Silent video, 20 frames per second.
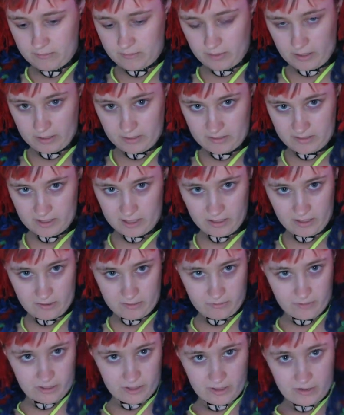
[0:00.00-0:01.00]
but I'm gonna take it
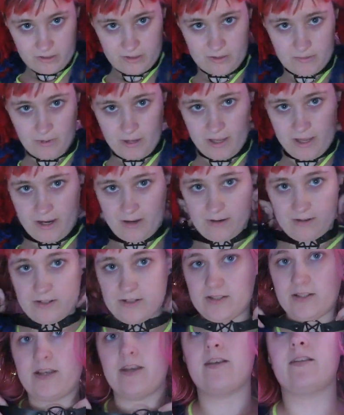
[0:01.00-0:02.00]
off right now because my hair
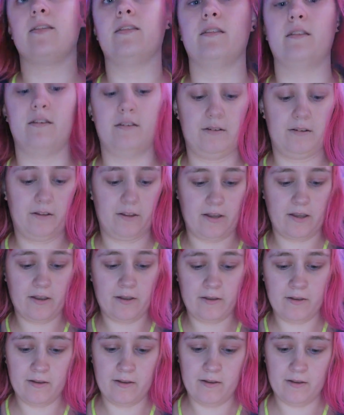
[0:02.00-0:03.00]
is like literally
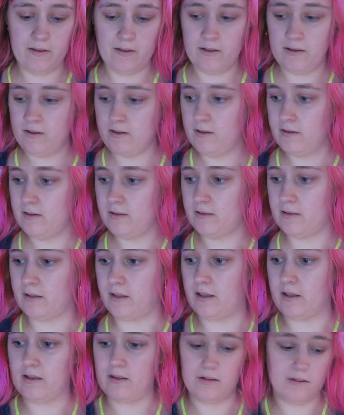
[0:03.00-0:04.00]

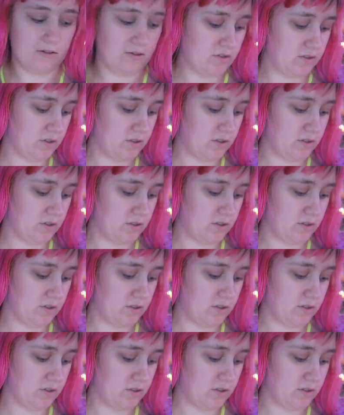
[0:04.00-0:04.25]
like